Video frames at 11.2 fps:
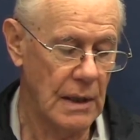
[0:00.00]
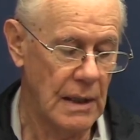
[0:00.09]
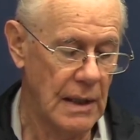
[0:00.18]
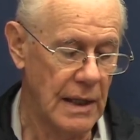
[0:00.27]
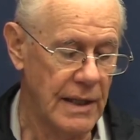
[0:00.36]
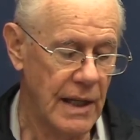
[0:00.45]

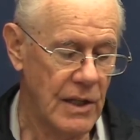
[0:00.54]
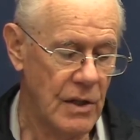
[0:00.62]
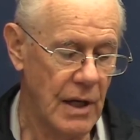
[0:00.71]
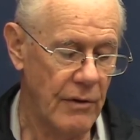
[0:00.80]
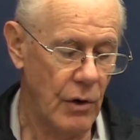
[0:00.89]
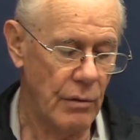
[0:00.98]
A dozen
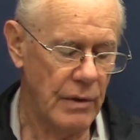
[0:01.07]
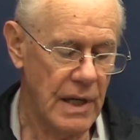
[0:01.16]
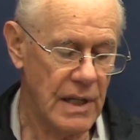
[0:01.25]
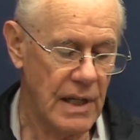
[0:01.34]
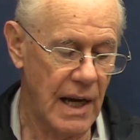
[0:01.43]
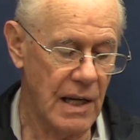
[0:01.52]
have already
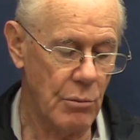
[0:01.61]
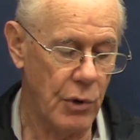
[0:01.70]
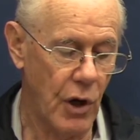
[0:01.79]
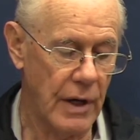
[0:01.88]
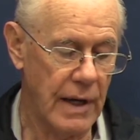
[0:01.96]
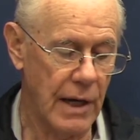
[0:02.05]
signed
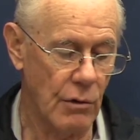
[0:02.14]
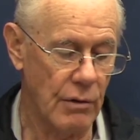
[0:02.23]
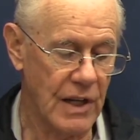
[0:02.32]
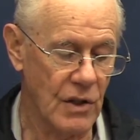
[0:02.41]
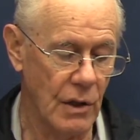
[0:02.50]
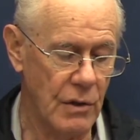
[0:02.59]
pollinator
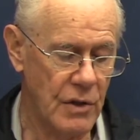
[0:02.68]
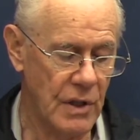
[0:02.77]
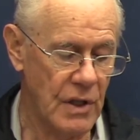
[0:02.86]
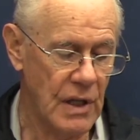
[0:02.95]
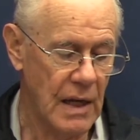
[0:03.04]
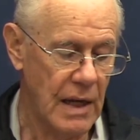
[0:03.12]

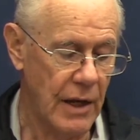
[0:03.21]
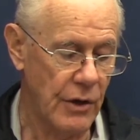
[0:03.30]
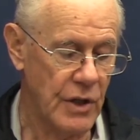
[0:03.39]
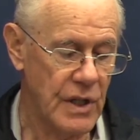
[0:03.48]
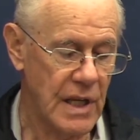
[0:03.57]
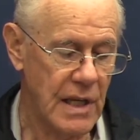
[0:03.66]
resolutions and are
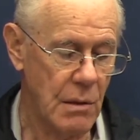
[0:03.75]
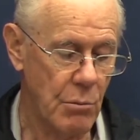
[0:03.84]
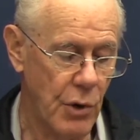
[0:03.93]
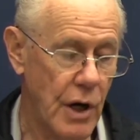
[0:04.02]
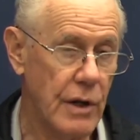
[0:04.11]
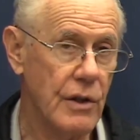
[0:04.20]
seeking
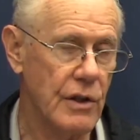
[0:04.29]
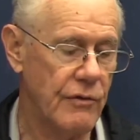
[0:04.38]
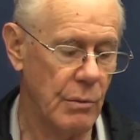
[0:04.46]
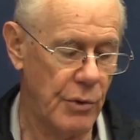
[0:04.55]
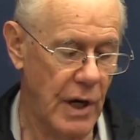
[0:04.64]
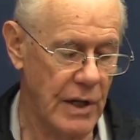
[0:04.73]
partners for
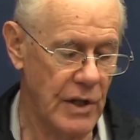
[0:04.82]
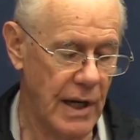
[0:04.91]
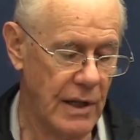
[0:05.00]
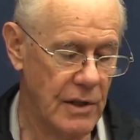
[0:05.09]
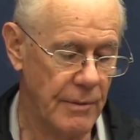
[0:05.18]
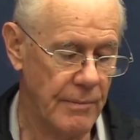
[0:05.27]

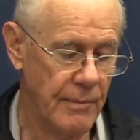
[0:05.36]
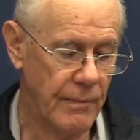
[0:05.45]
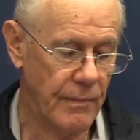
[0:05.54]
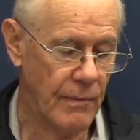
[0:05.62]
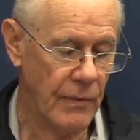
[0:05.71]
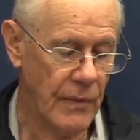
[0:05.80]
projects.
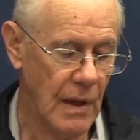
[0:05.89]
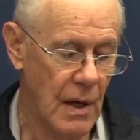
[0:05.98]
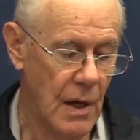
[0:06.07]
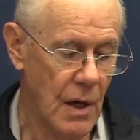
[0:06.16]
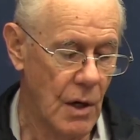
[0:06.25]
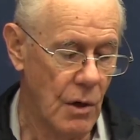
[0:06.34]

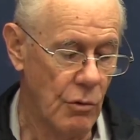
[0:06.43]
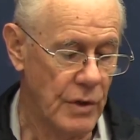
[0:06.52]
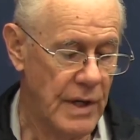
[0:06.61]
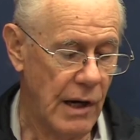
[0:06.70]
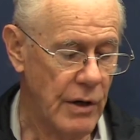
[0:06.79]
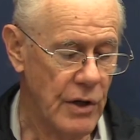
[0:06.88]

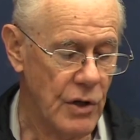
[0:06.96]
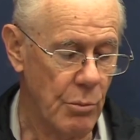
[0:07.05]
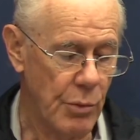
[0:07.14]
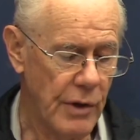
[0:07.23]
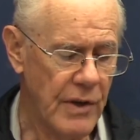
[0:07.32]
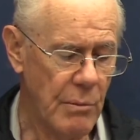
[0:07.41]
Rotarians are
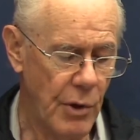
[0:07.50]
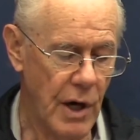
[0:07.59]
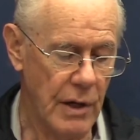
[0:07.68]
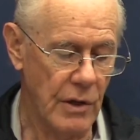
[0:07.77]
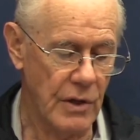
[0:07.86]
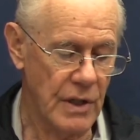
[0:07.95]
perfect
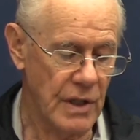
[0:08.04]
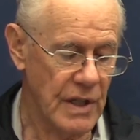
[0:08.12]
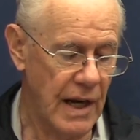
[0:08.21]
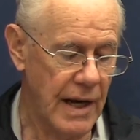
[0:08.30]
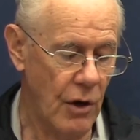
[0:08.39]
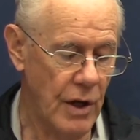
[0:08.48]
partners to
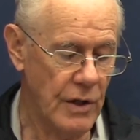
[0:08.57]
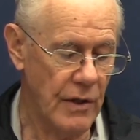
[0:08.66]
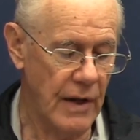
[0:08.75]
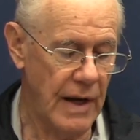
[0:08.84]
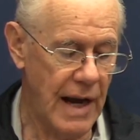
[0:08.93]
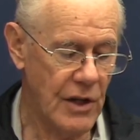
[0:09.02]
sign on to
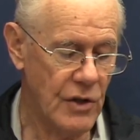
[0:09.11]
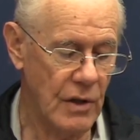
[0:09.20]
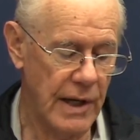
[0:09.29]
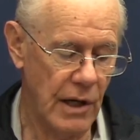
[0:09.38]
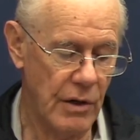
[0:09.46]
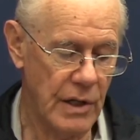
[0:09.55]
the National
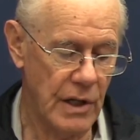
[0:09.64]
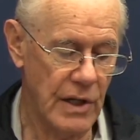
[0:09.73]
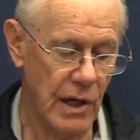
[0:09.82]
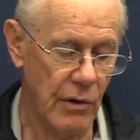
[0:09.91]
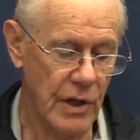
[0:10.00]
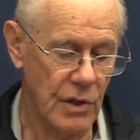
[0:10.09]
Heritage
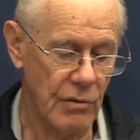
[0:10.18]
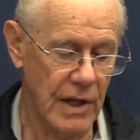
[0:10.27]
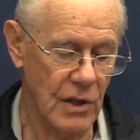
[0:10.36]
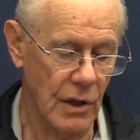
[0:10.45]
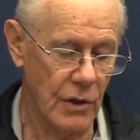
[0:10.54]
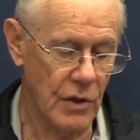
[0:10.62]
Areas
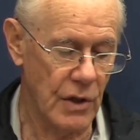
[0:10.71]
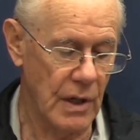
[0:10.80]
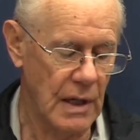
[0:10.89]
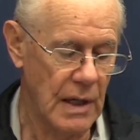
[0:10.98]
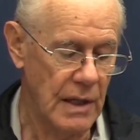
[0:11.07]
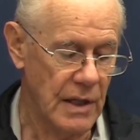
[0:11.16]
Resolution,
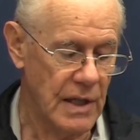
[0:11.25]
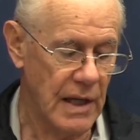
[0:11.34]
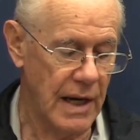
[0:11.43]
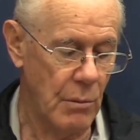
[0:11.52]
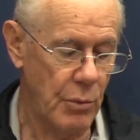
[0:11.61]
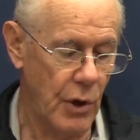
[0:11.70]
to
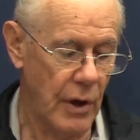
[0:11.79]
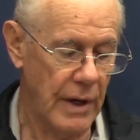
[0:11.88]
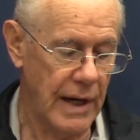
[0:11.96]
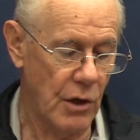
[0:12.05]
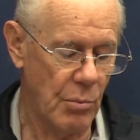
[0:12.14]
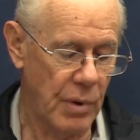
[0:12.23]
sign a
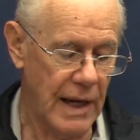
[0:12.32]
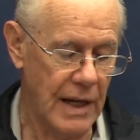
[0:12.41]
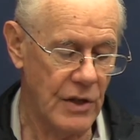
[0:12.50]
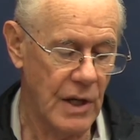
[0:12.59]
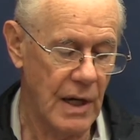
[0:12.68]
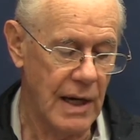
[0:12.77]
pollinator
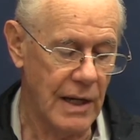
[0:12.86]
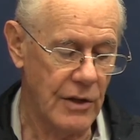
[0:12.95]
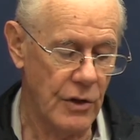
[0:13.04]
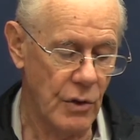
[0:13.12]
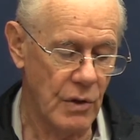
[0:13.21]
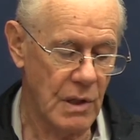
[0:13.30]
pledge, and to
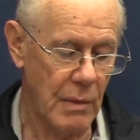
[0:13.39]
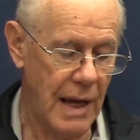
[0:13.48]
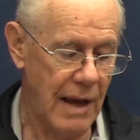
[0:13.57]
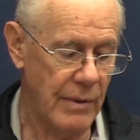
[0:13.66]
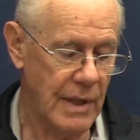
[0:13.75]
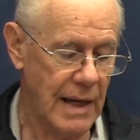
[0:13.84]
do some
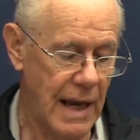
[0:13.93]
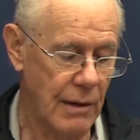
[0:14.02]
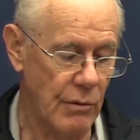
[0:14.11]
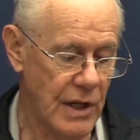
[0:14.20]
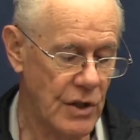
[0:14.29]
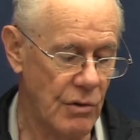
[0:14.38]
habitat
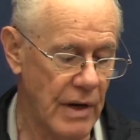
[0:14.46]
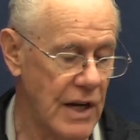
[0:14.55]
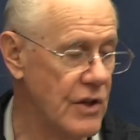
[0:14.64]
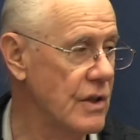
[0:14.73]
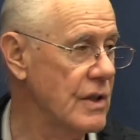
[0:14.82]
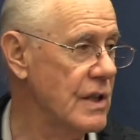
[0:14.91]

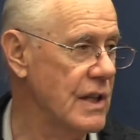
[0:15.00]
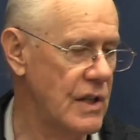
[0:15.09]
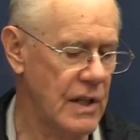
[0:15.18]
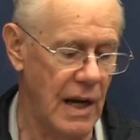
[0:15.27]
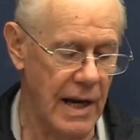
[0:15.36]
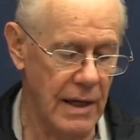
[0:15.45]
restoration, says
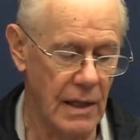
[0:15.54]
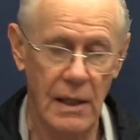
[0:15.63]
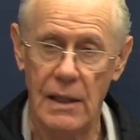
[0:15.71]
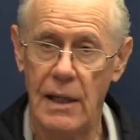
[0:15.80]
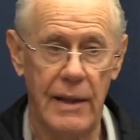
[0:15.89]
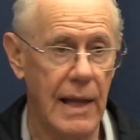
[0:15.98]
Stein.
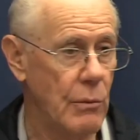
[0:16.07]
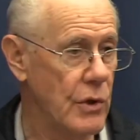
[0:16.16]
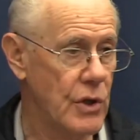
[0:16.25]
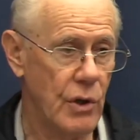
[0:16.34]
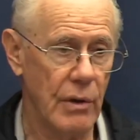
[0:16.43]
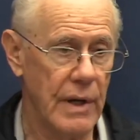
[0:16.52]
And that would
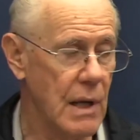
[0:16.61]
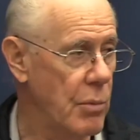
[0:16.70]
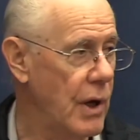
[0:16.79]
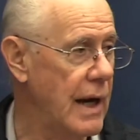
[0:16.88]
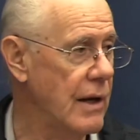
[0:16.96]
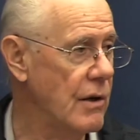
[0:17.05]
certainly
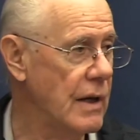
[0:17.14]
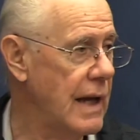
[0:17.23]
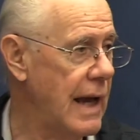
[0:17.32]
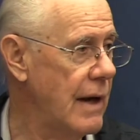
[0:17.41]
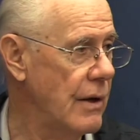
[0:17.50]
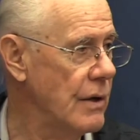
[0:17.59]
apply here in
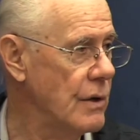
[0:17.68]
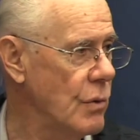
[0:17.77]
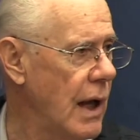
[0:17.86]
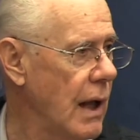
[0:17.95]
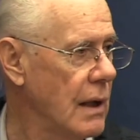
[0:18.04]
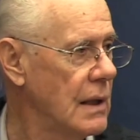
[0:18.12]
Canada as
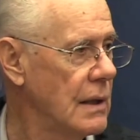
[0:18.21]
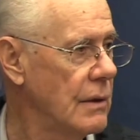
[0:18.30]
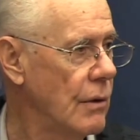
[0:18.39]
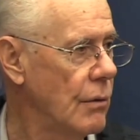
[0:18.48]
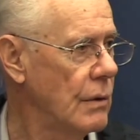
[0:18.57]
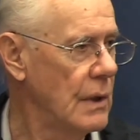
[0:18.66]
well.
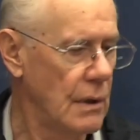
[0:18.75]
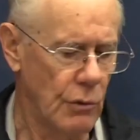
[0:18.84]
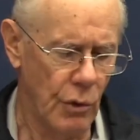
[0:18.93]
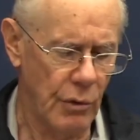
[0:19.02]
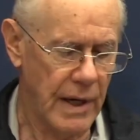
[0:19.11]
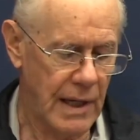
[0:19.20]

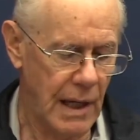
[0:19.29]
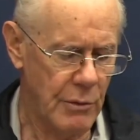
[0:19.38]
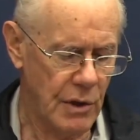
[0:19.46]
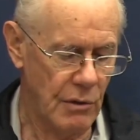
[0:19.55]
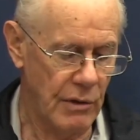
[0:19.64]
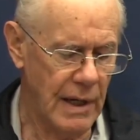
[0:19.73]
Rotary clubs
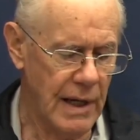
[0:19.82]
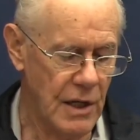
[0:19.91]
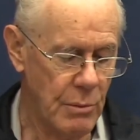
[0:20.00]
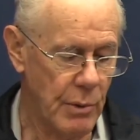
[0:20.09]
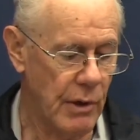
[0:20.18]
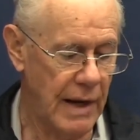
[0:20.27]
could really
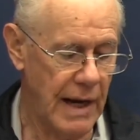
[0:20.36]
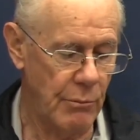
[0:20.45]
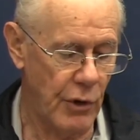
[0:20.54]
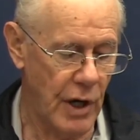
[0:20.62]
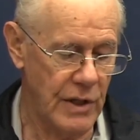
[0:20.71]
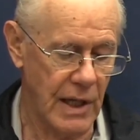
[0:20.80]
spearhead
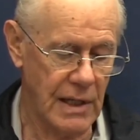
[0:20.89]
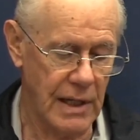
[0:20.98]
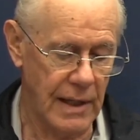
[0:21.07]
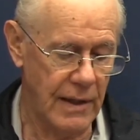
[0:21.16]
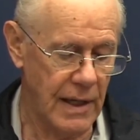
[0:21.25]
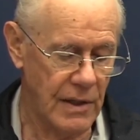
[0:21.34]
projects
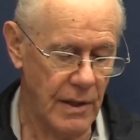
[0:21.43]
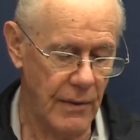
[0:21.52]
like this.